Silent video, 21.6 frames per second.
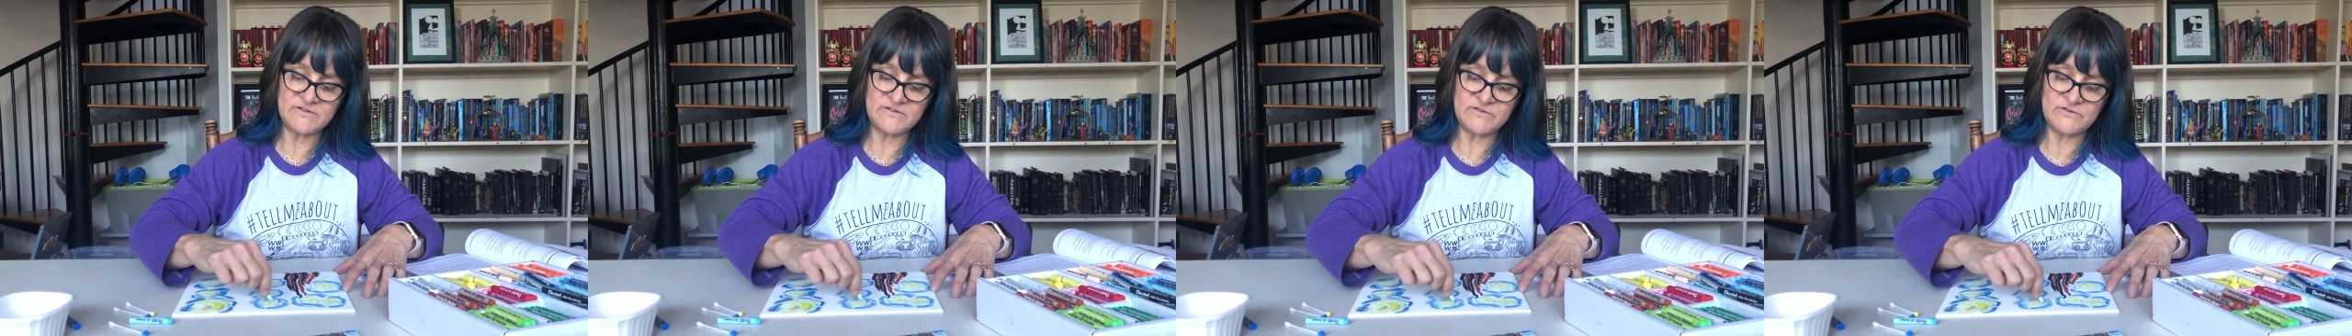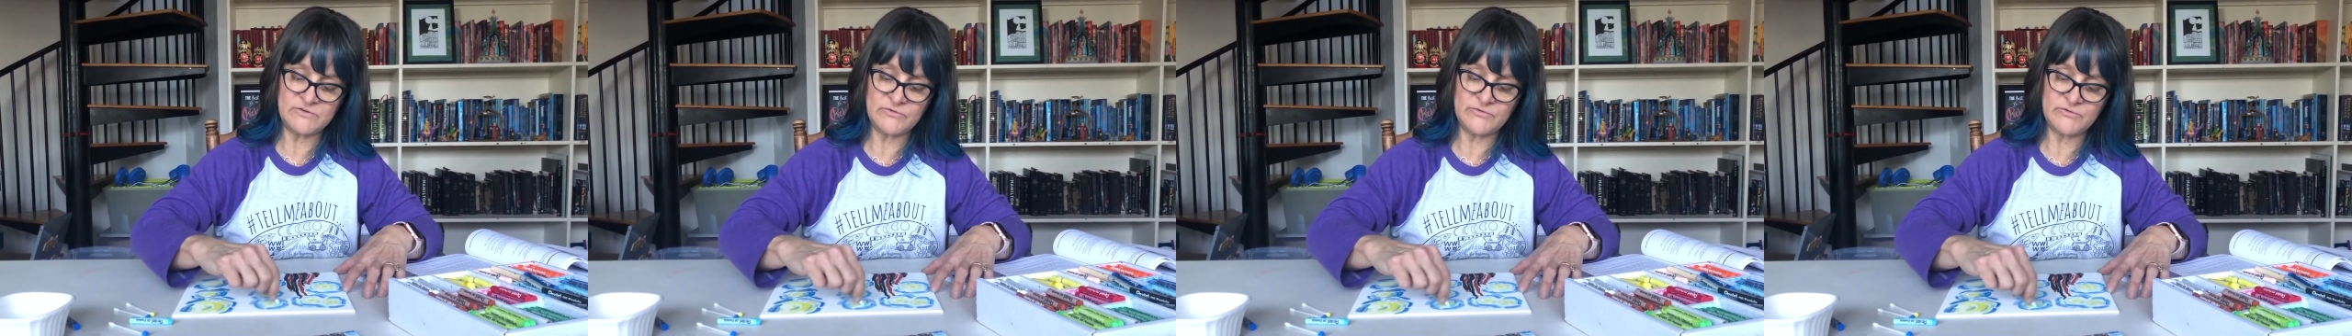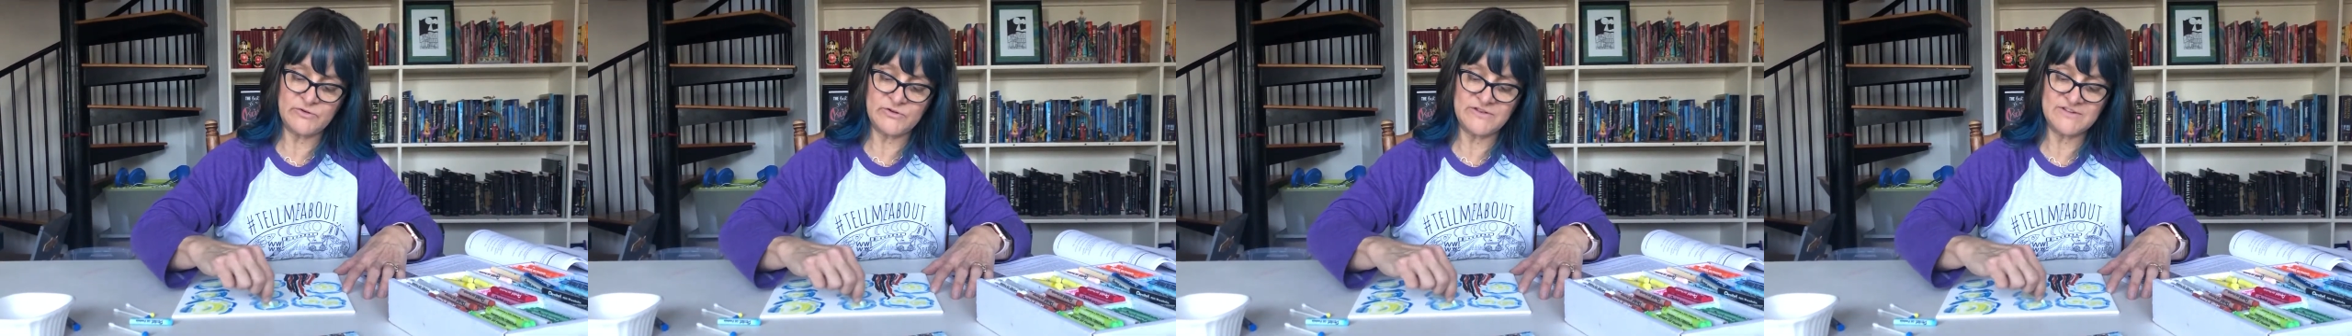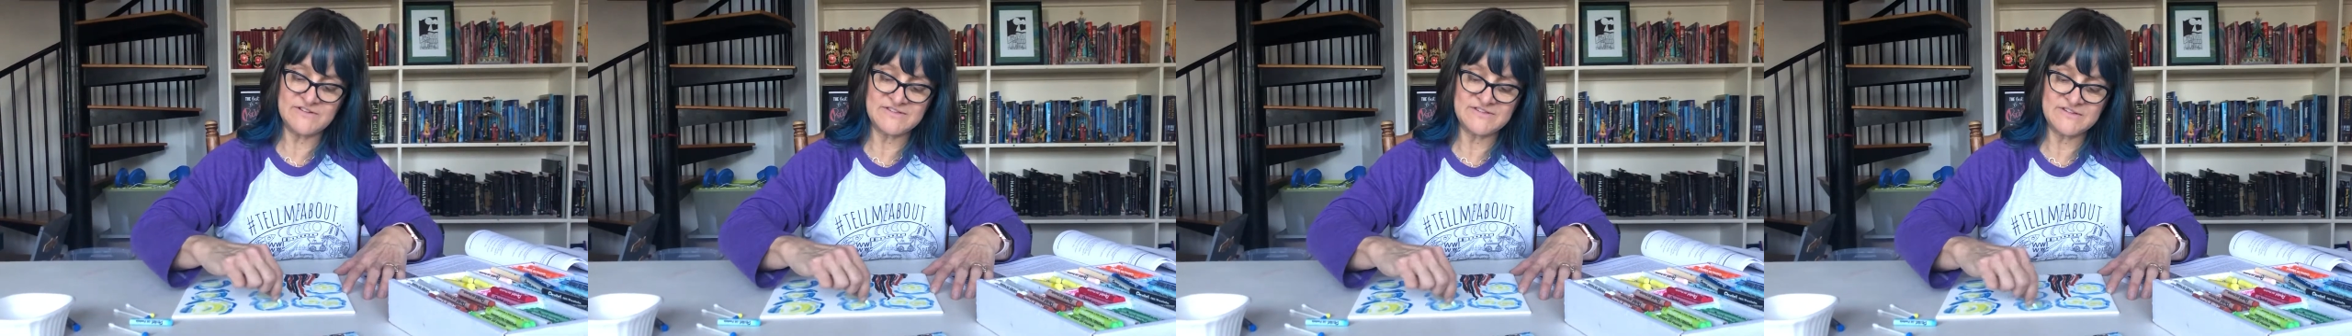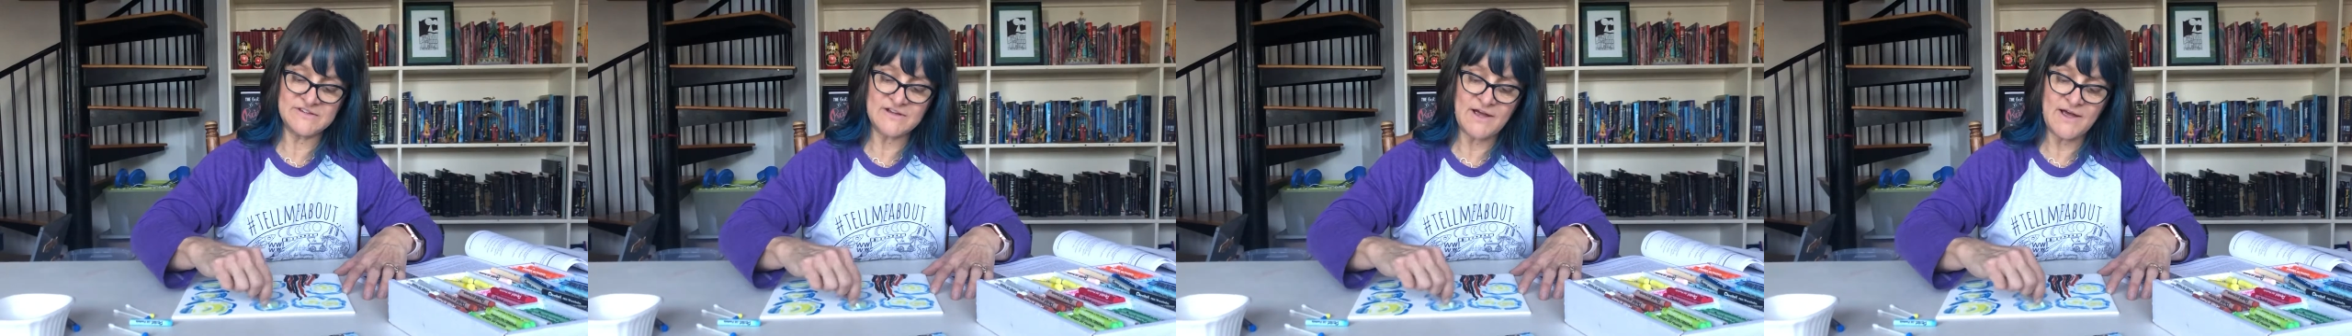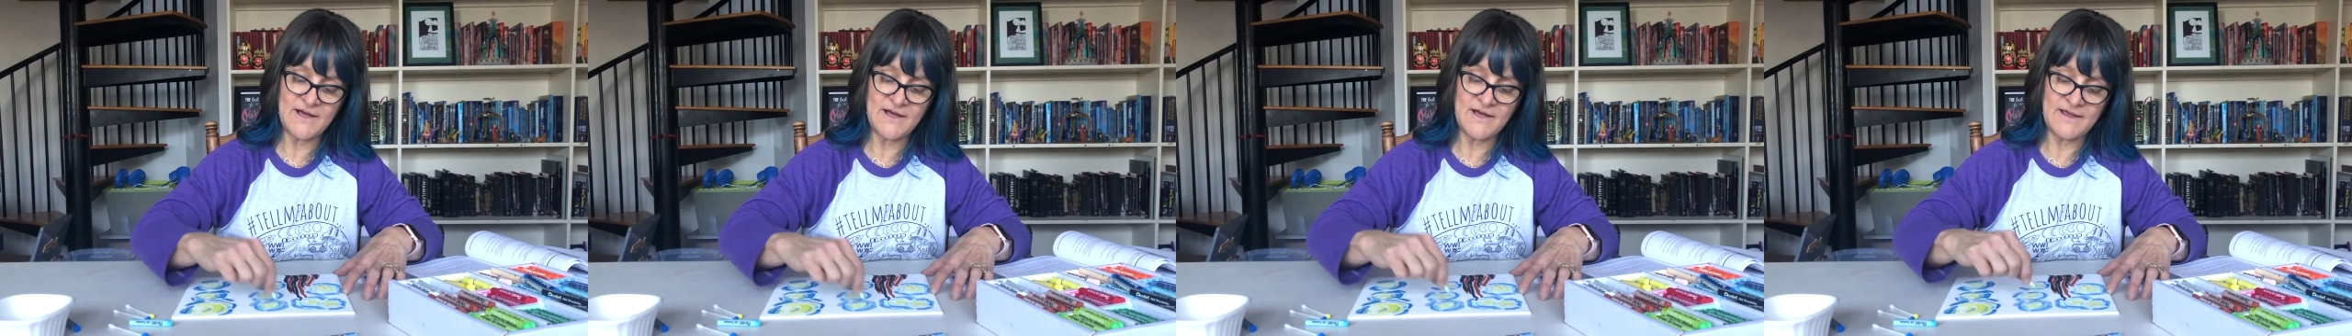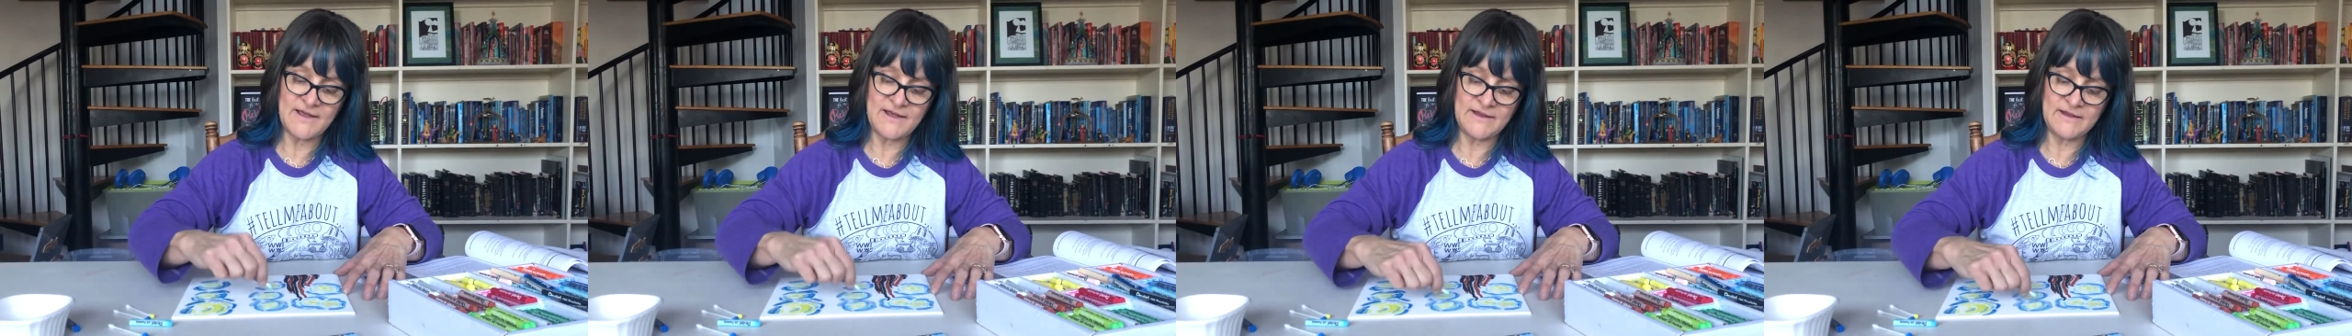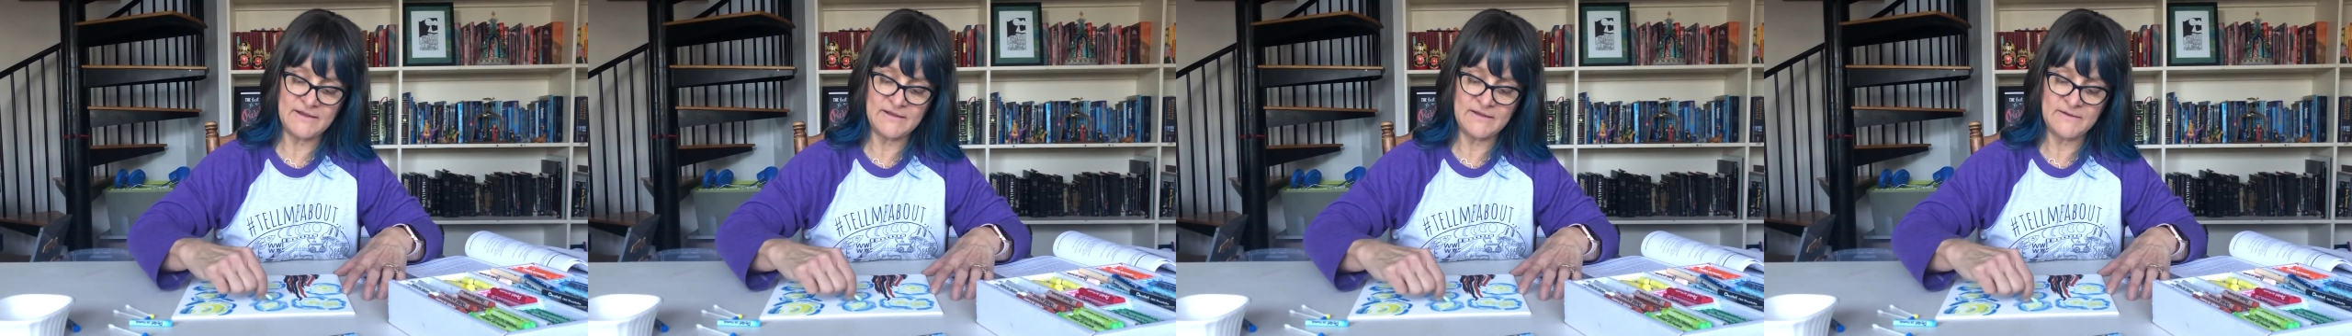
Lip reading: to do for the sky,